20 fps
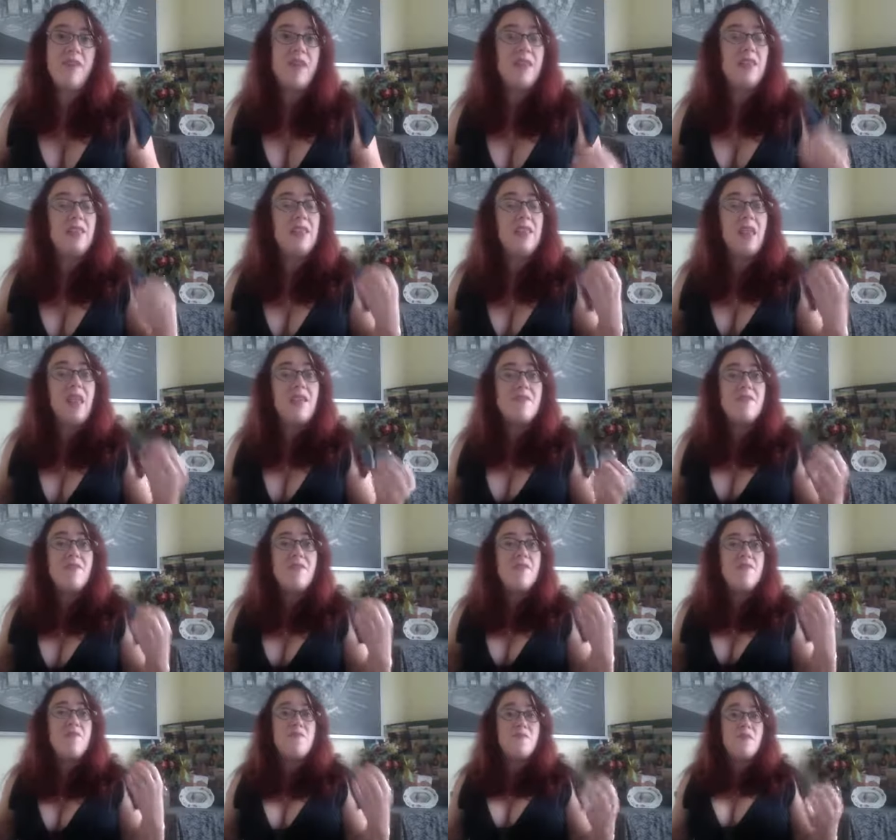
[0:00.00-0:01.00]

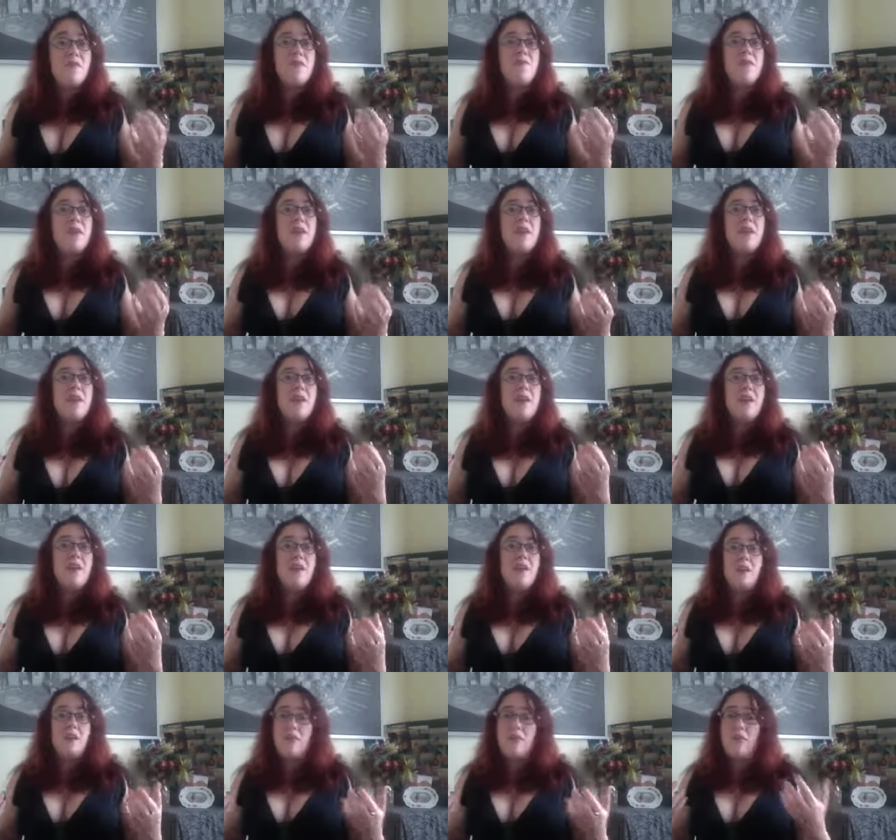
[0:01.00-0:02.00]
life-affirming
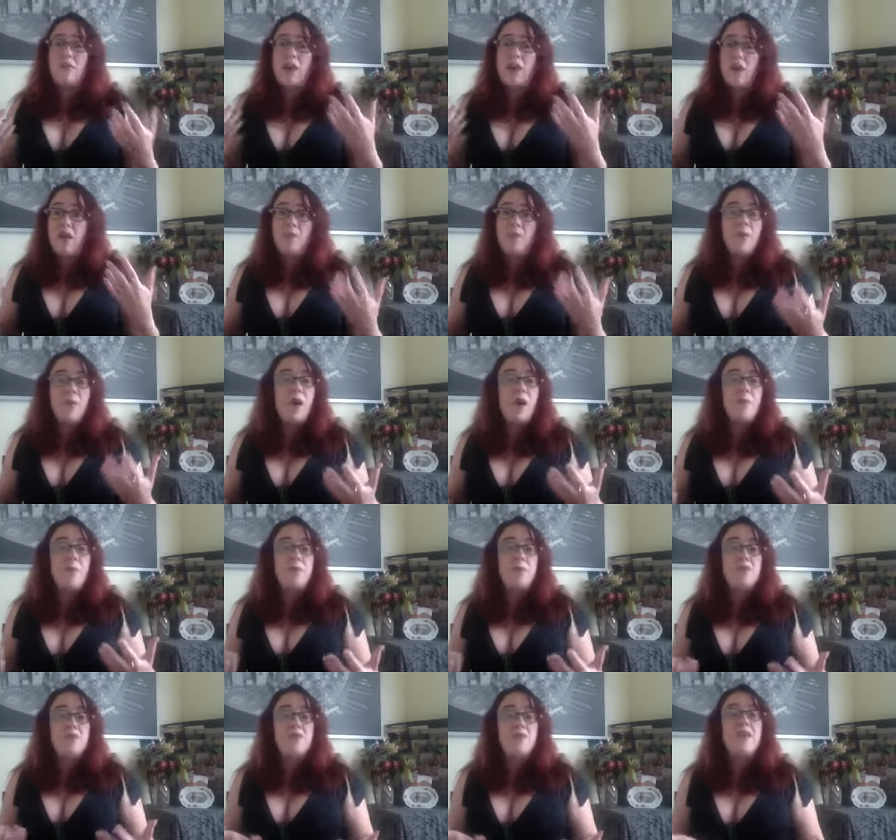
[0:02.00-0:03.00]

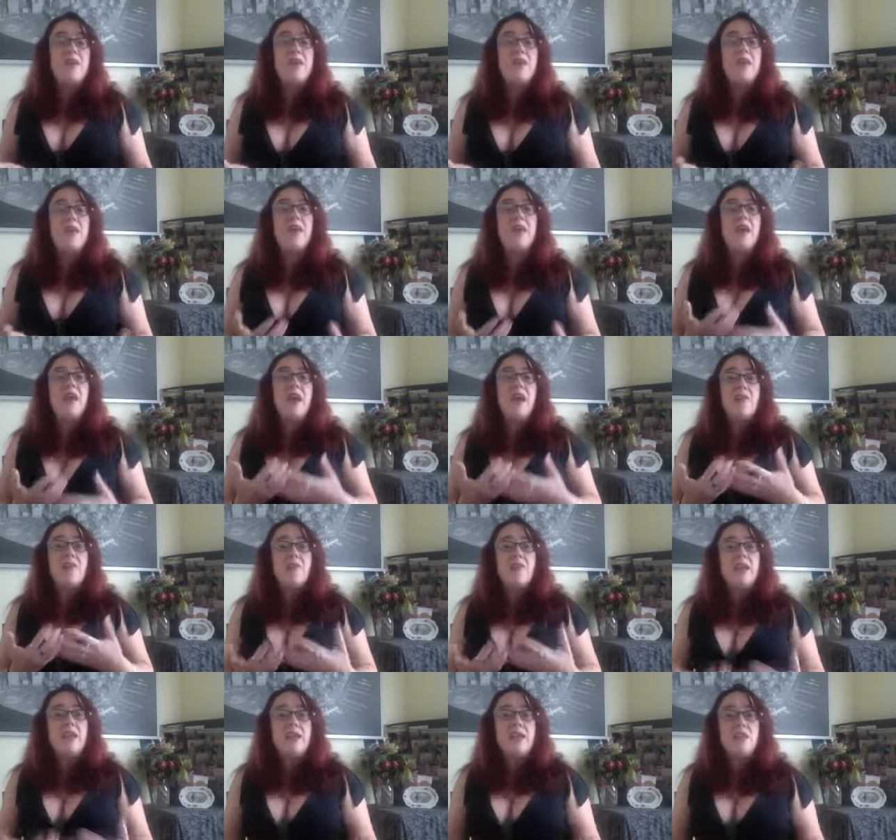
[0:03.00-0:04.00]
opportunity and
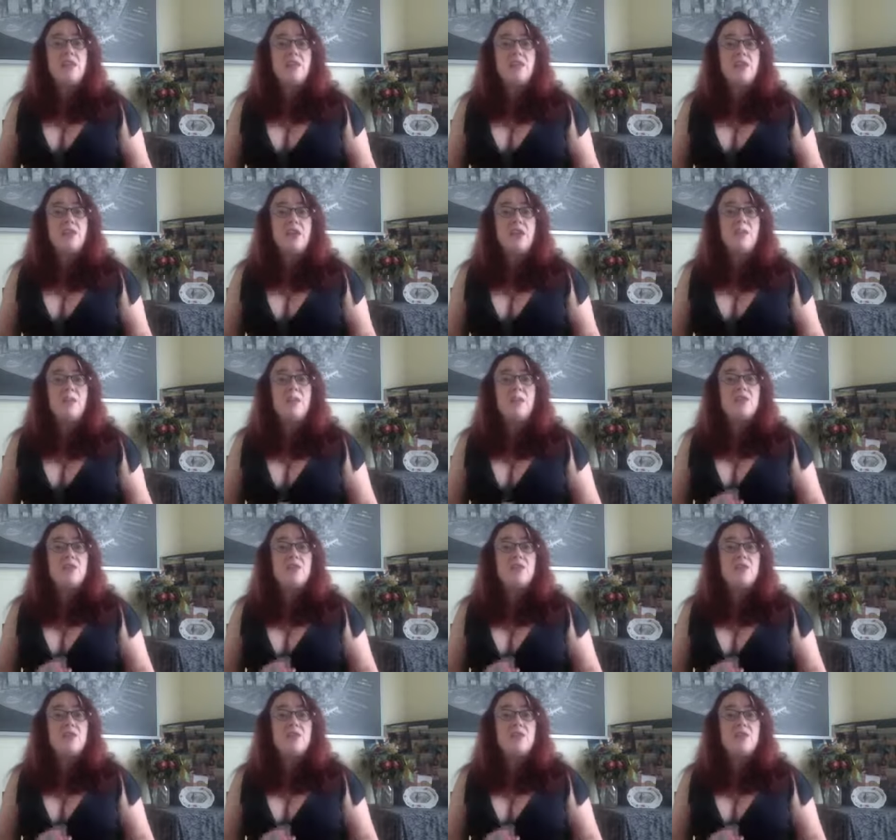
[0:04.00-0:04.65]
relationship.